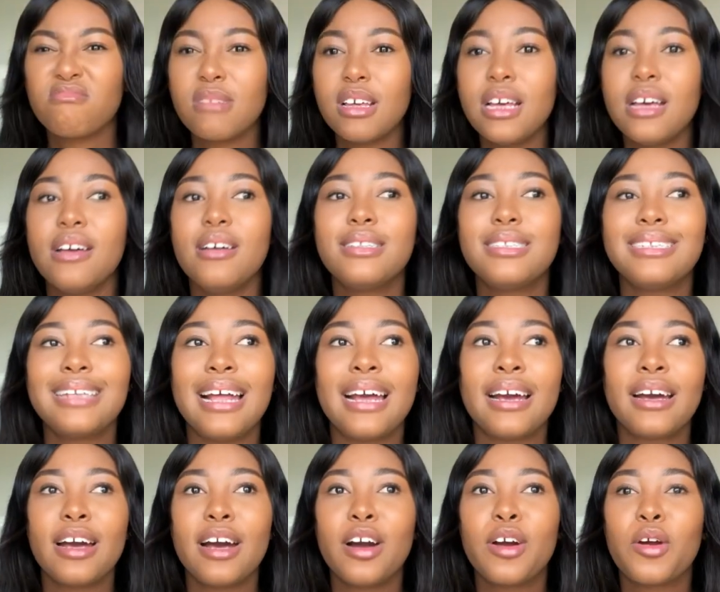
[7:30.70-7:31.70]
it's like
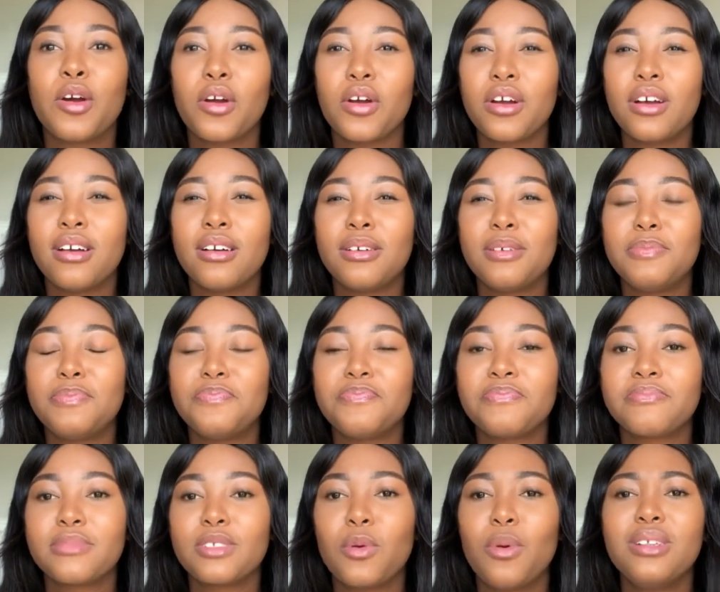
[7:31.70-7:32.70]
a
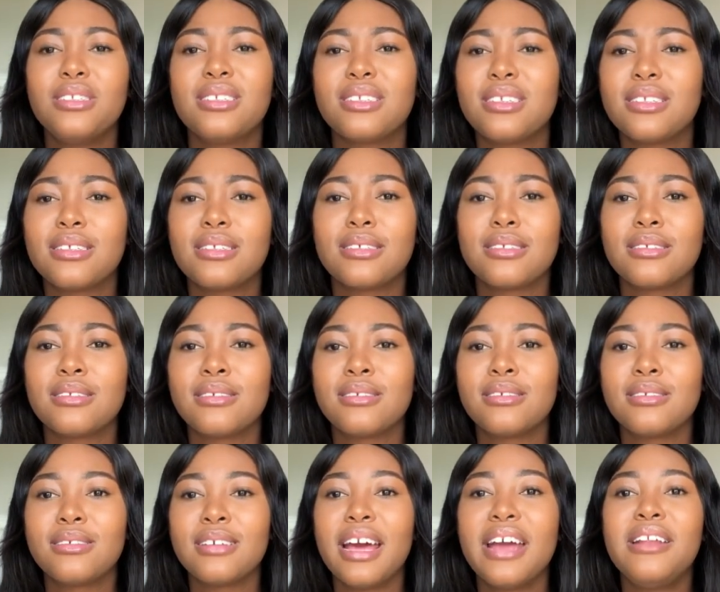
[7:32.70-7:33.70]
what's this,
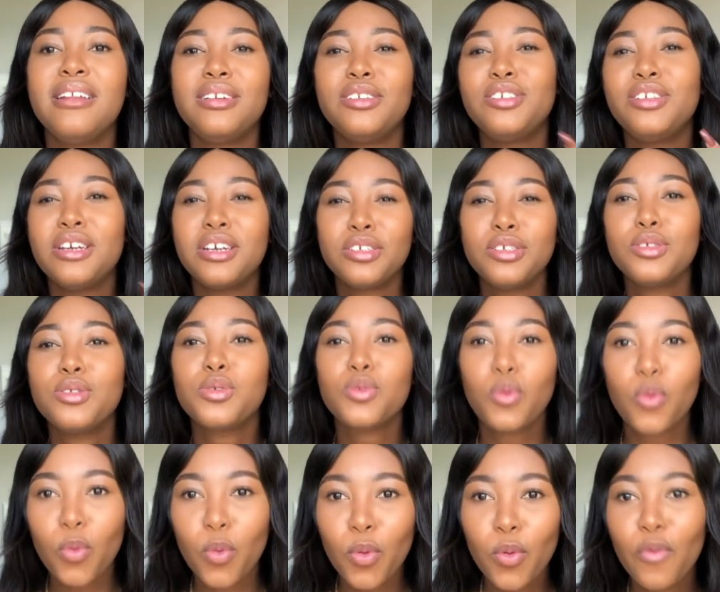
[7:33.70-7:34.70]
initiation
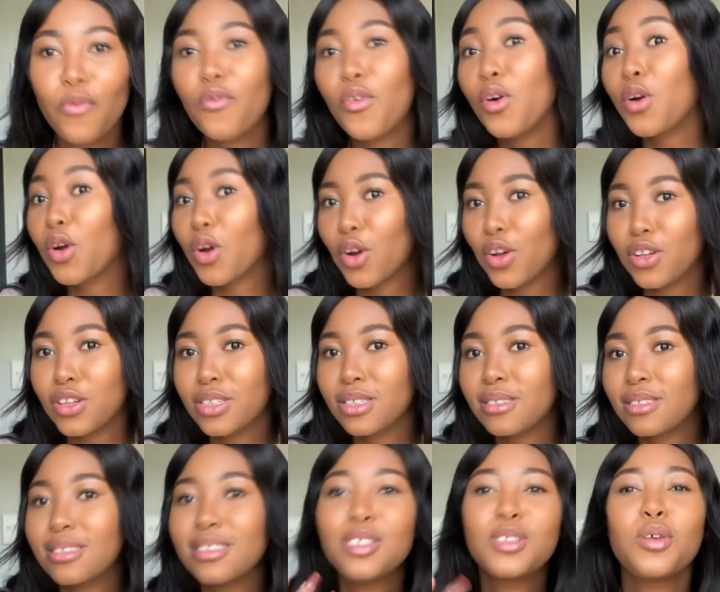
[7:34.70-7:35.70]
school for girls,
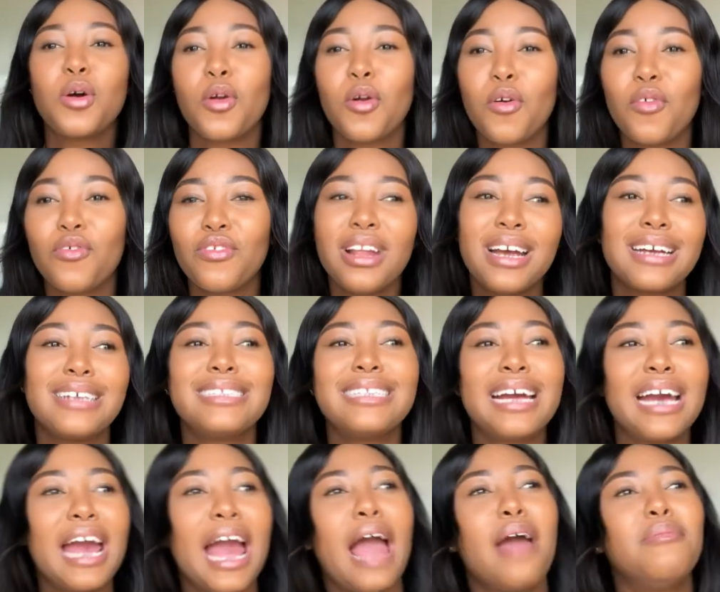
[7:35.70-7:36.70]
sort of like, it's like a
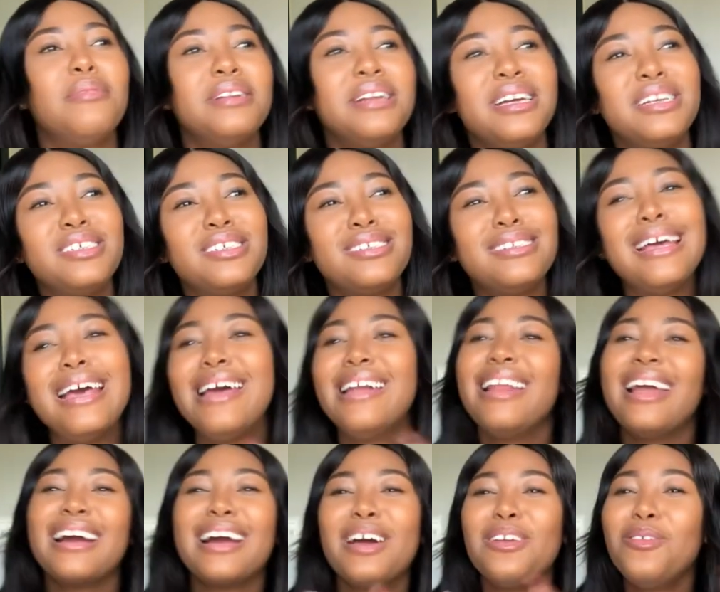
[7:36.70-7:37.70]
hibernation,
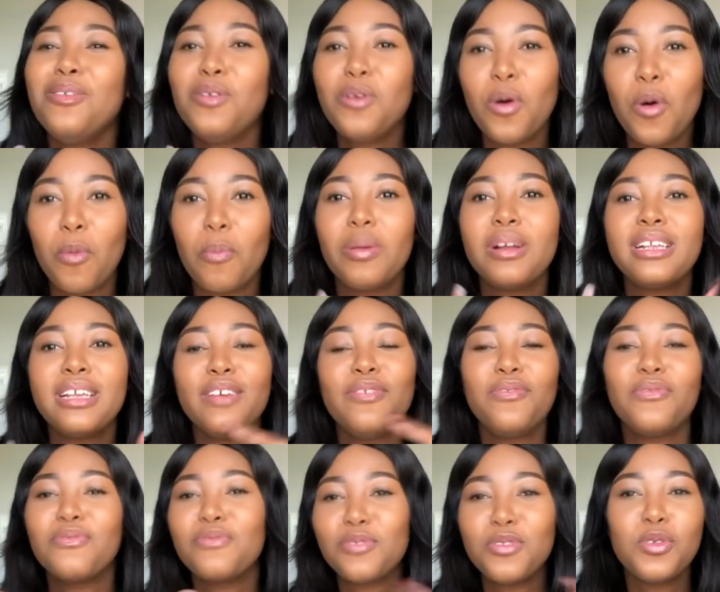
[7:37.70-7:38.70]
like I don't know, but if
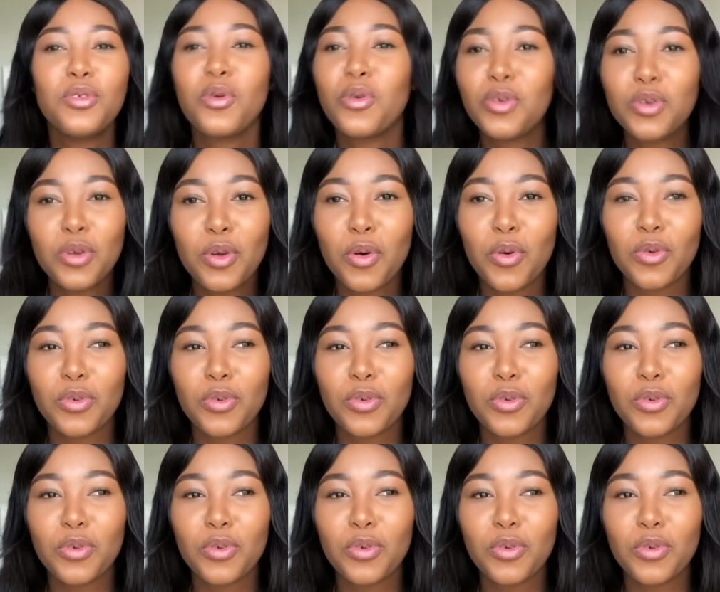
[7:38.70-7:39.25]
you know, you know.